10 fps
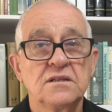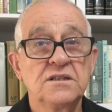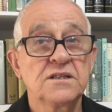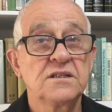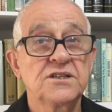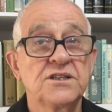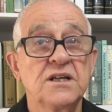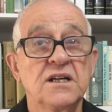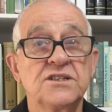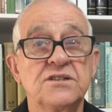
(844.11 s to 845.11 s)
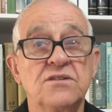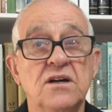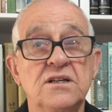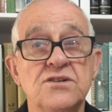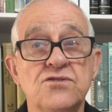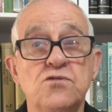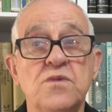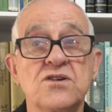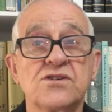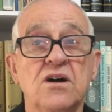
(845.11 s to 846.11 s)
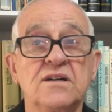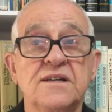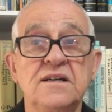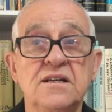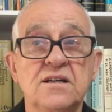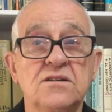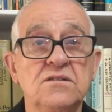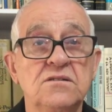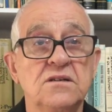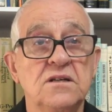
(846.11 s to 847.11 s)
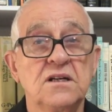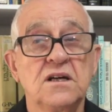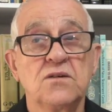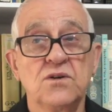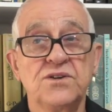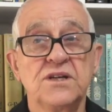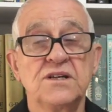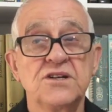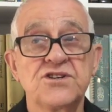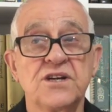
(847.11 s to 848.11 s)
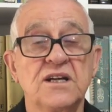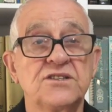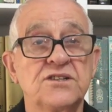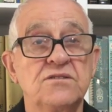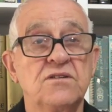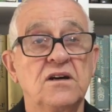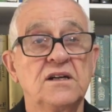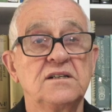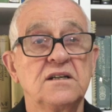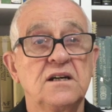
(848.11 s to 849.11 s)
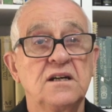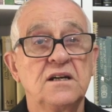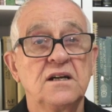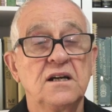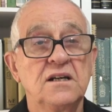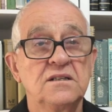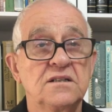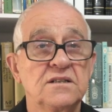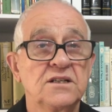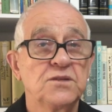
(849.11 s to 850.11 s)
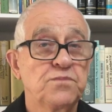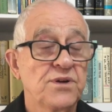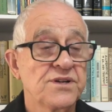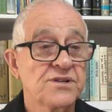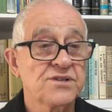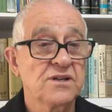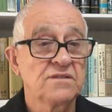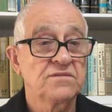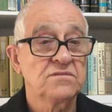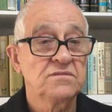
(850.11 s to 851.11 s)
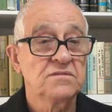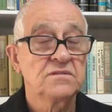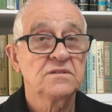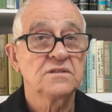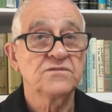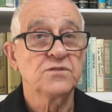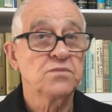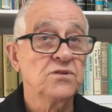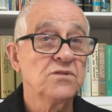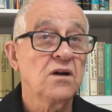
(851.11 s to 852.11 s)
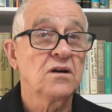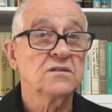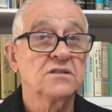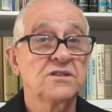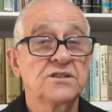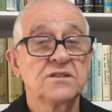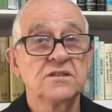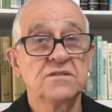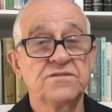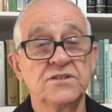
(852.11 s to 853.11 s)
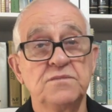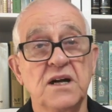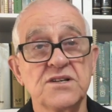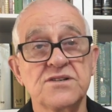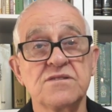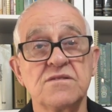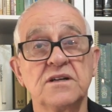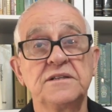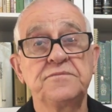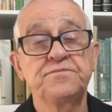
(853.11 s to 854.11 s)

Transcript: This initiation rite is almost identical were the initiation rite into the apprentice level of the Blue Lodge of Freemasonry.